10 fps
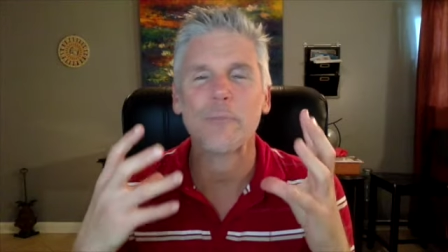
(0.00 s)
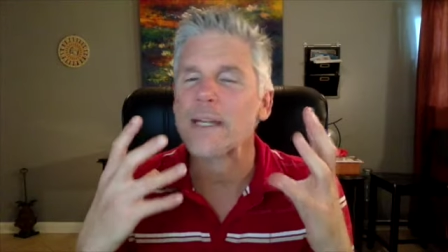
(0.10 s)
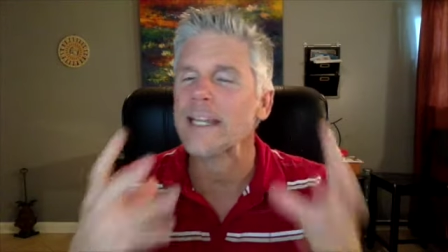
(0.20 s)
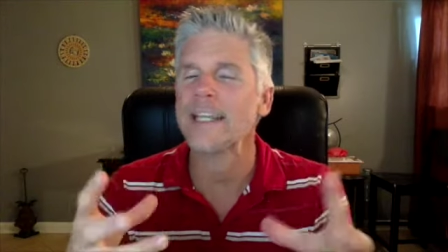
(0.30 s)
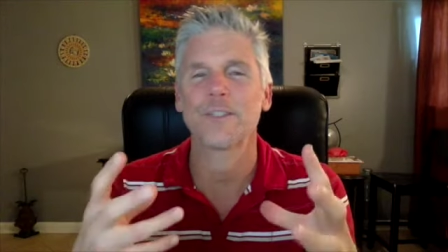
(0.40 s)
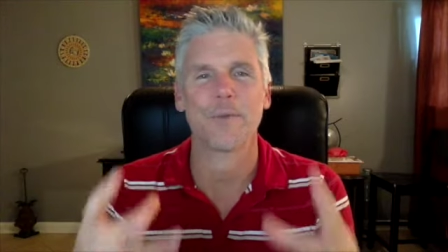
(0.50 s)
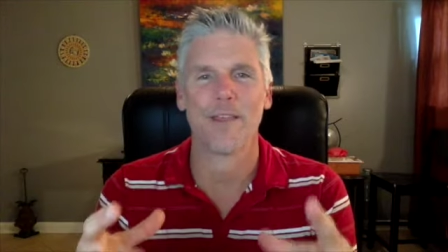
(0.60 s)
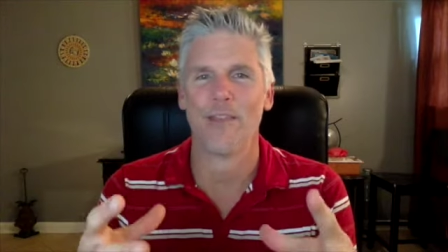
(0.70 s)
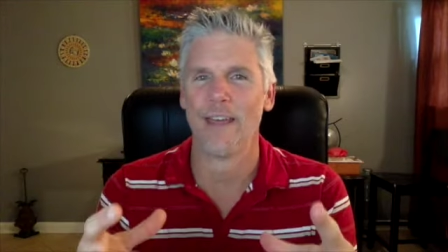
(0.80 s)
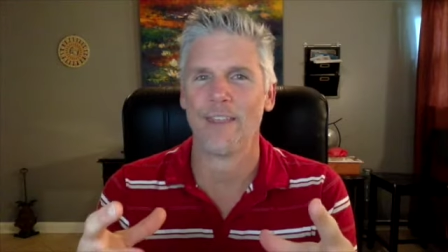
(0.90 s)
please
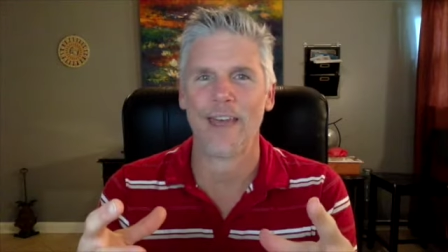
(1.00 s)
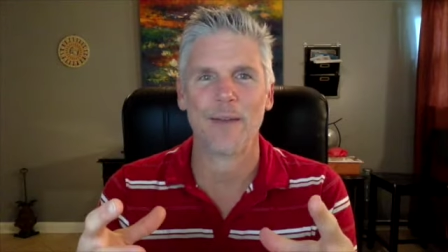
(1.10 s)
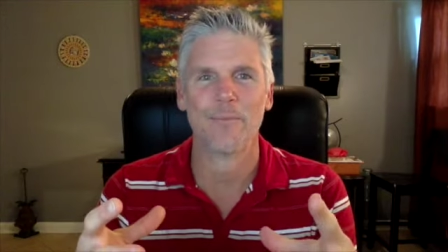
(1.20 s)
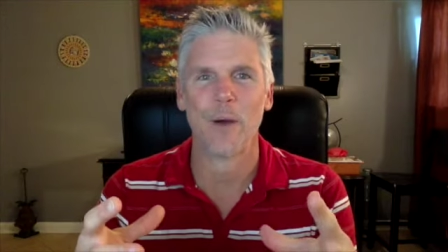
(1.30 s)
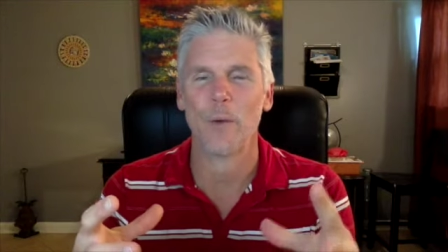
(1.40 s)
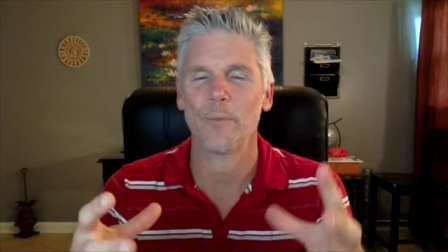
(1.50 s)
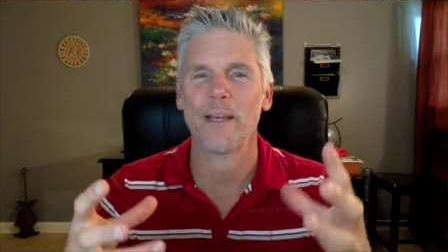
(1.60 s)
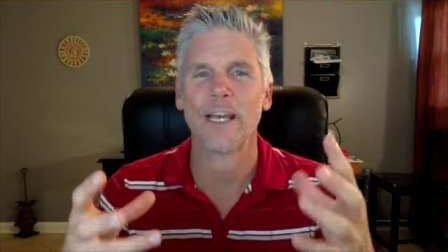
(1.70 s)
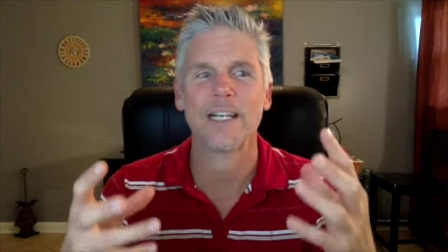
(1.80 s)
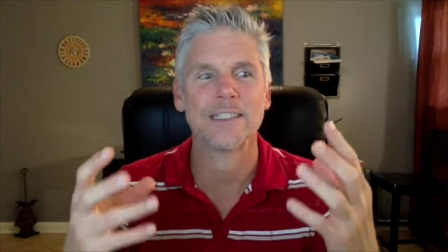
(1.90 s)
rethink that mode,
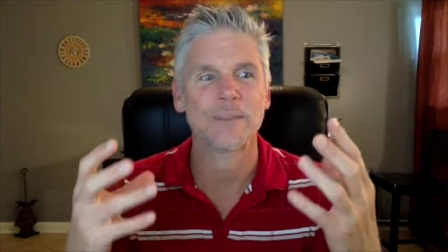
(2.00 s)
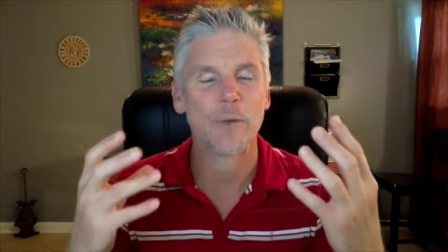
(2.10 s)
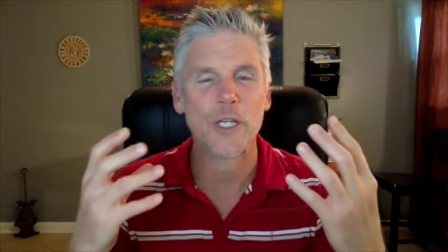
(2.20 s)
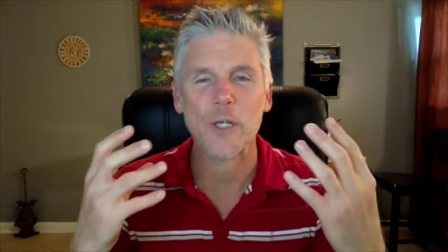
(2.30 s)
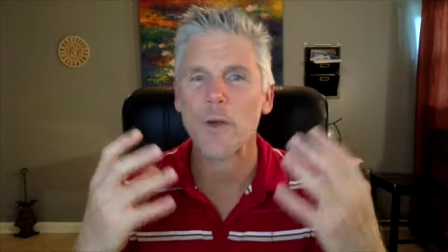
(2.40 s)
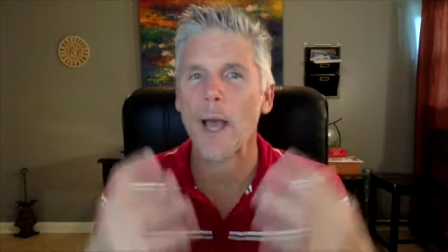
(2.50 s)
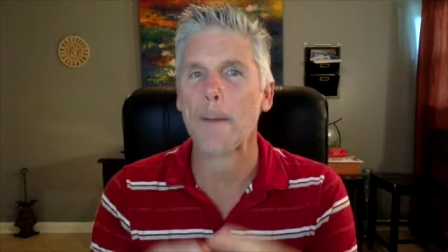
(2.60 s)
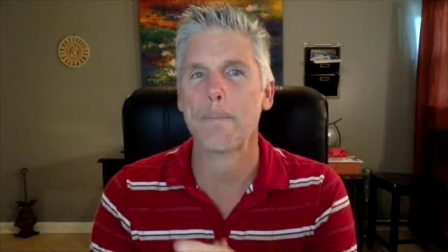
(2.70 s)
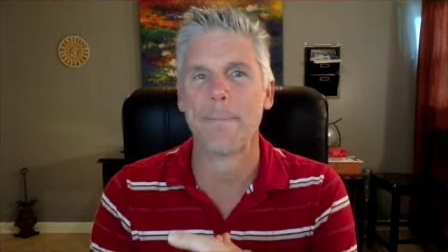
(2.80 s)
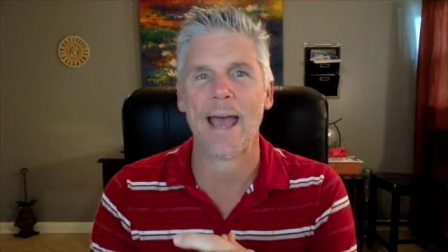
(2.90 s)
because when you
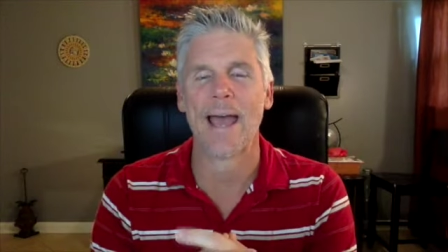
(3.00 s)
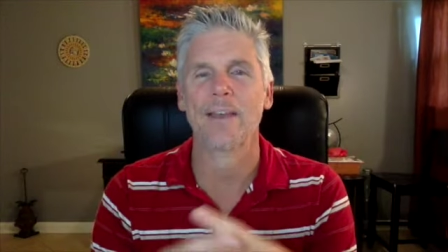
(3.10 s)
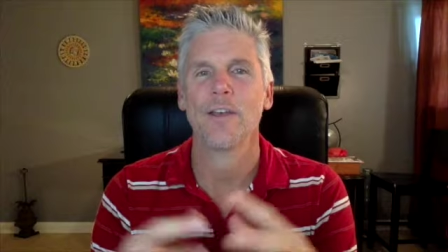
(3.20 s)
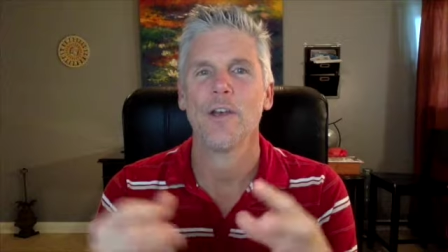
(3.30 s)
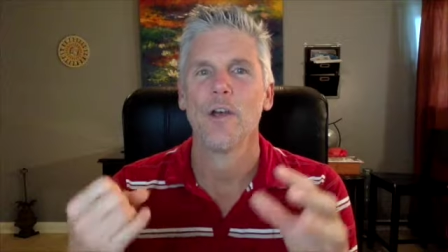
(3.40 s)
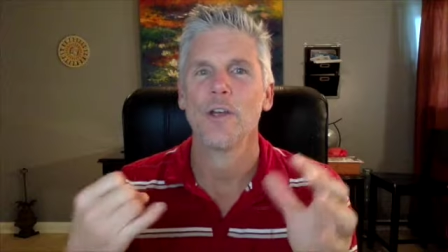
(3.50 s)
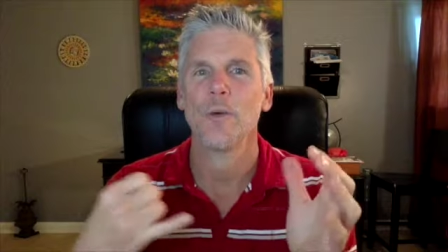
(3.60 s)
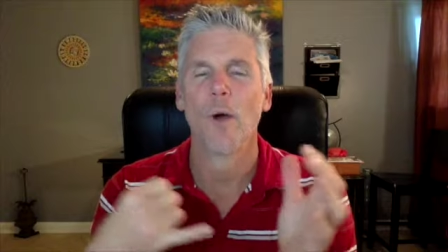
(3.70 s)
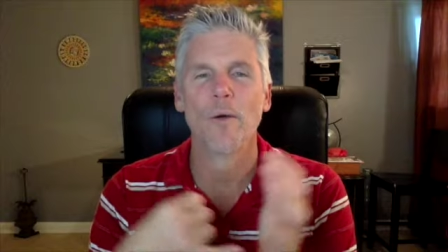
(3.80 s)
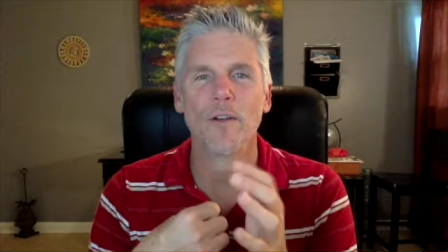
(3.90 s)
come back,
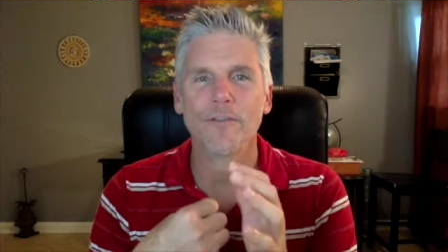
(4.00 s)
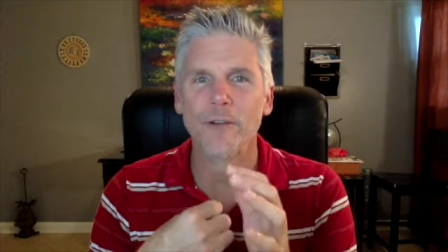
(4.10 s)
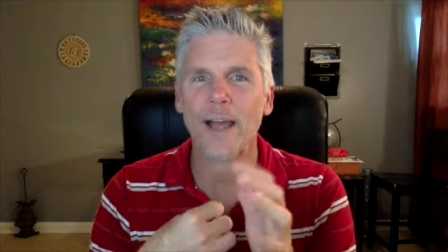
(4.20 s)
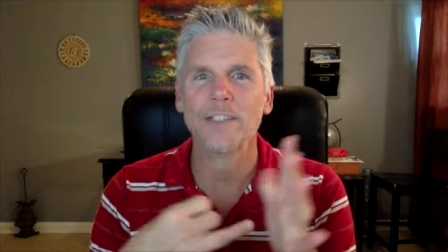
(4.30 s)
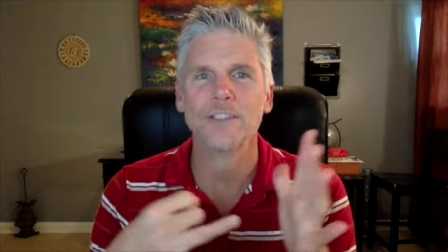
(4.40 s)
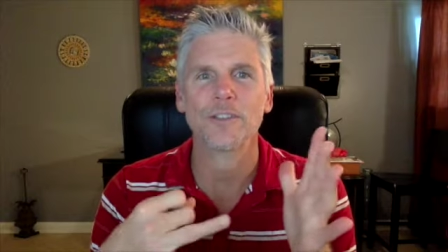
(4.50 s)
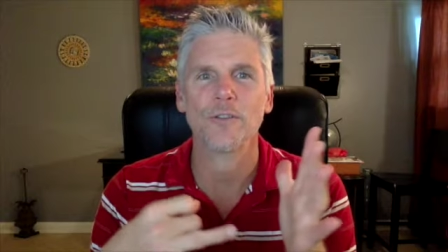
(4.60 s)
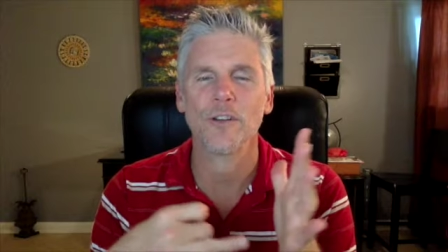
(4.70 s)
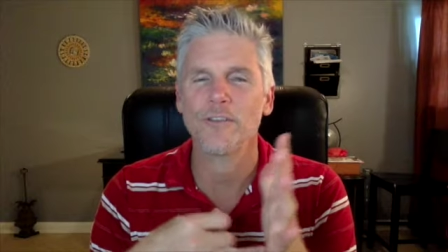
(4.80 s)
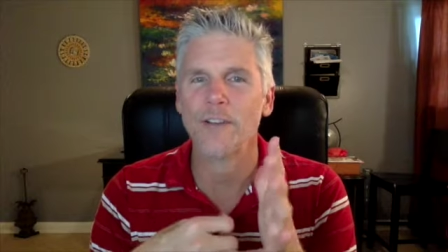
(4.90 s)
you are refreshed,
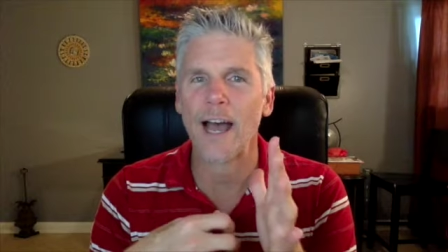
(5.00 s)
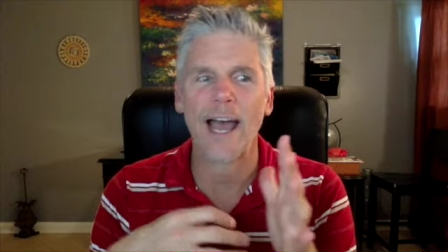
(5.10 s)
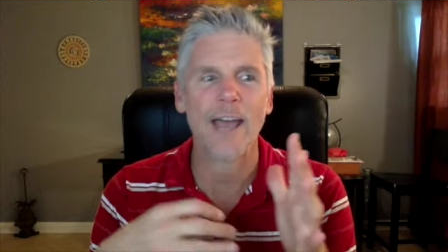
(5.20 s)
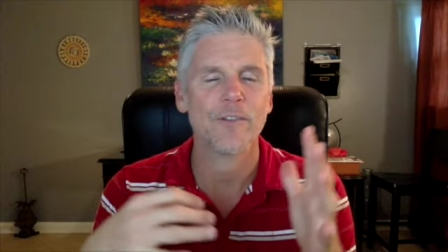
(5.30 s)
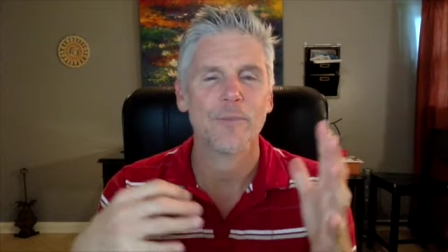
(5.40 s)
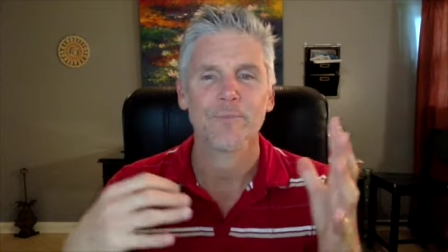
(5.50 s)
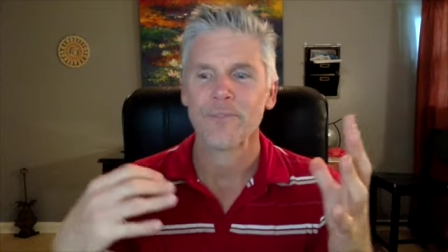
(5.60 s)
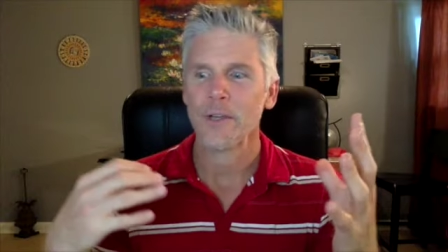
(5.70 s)
revived,